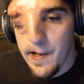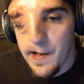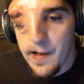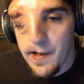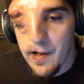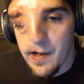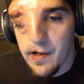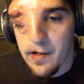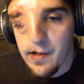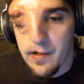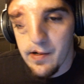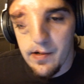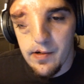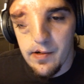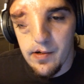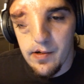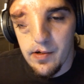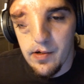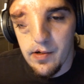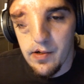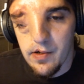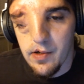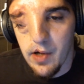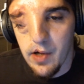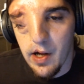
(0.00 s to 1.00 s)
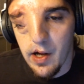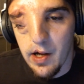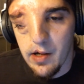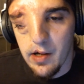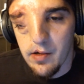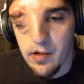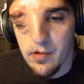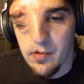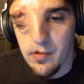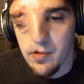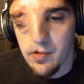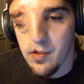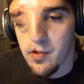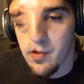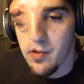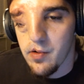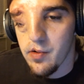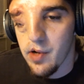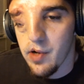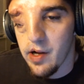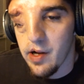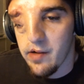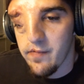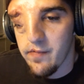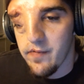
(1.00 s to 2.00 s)
Uh, I don't know.
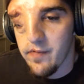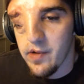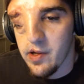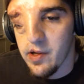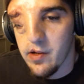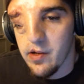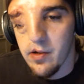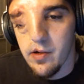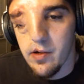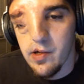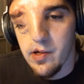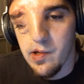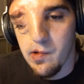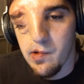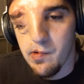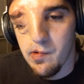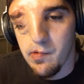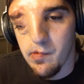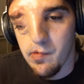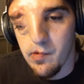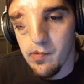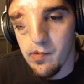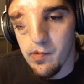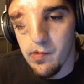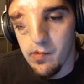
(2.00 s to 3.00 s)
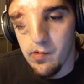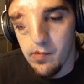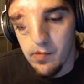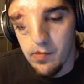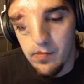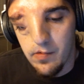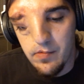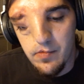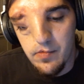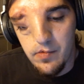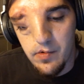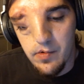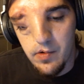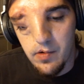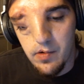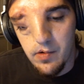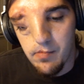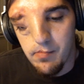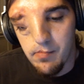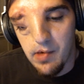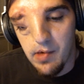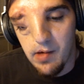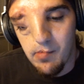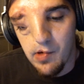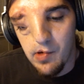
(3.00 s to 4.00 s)
I'd figure it's, it's
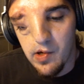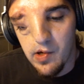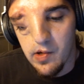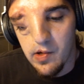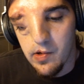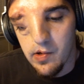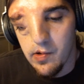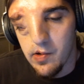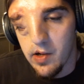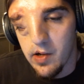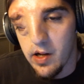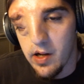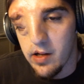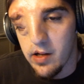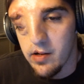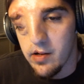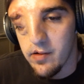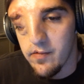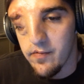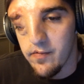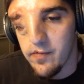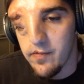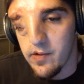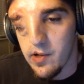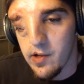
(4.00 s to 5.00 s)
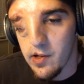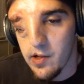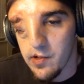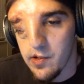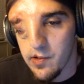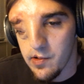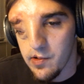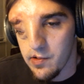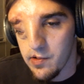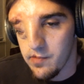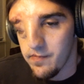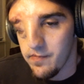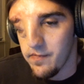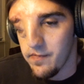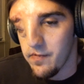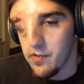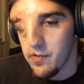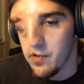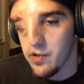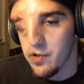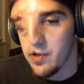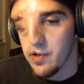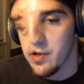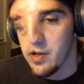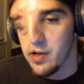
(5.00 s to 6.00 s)
maybe it's kind of just
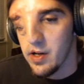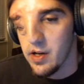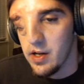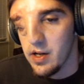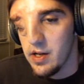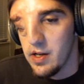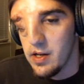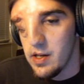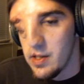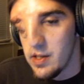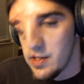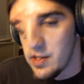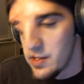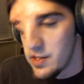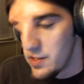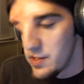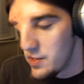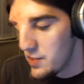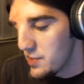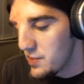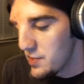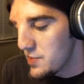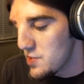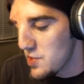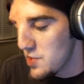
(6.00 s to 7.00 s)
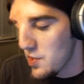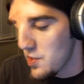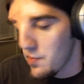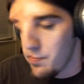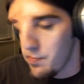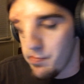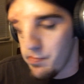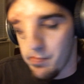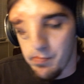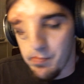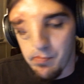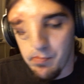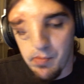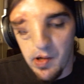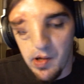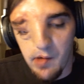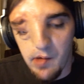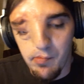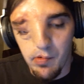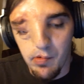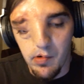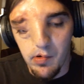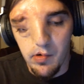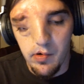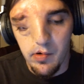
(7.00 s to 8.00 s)
for you know
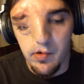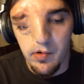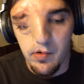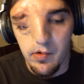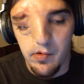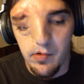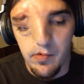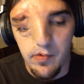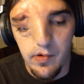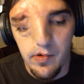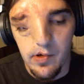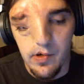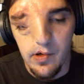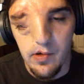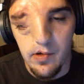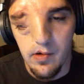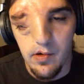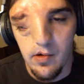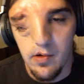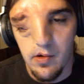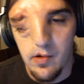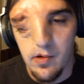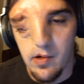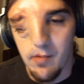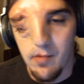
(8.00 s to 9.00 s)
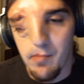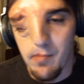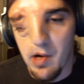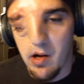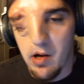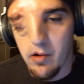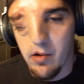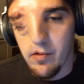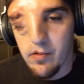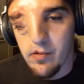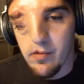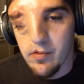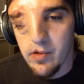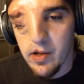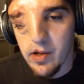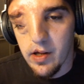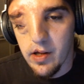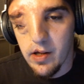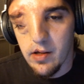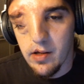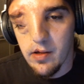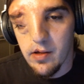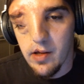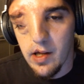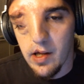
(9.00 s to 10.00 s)
people who somehow
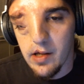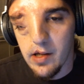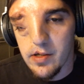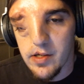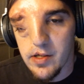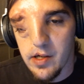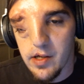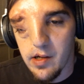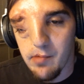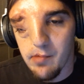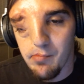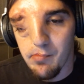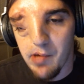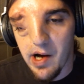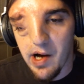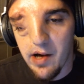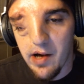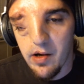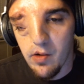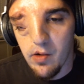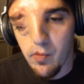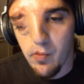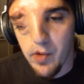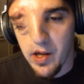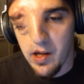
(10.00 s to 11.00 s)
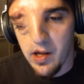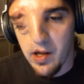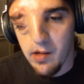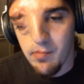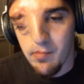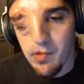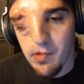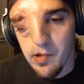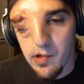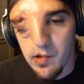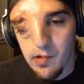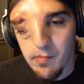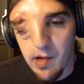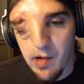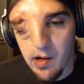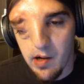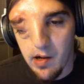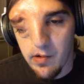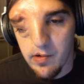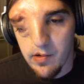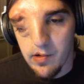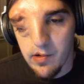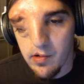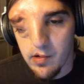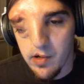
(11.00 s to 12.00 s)
they didn't buy a Wii but somehow
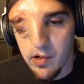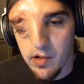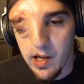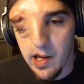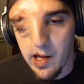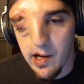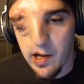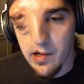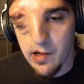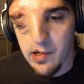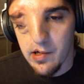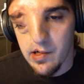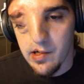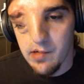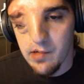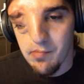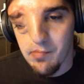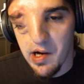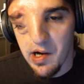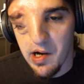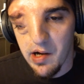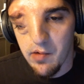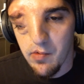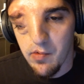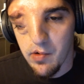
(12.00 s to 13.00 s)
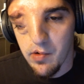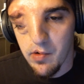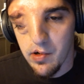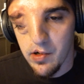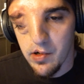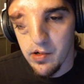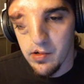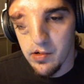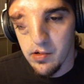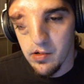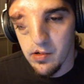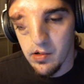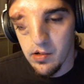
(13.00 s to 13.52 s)
still care to buy one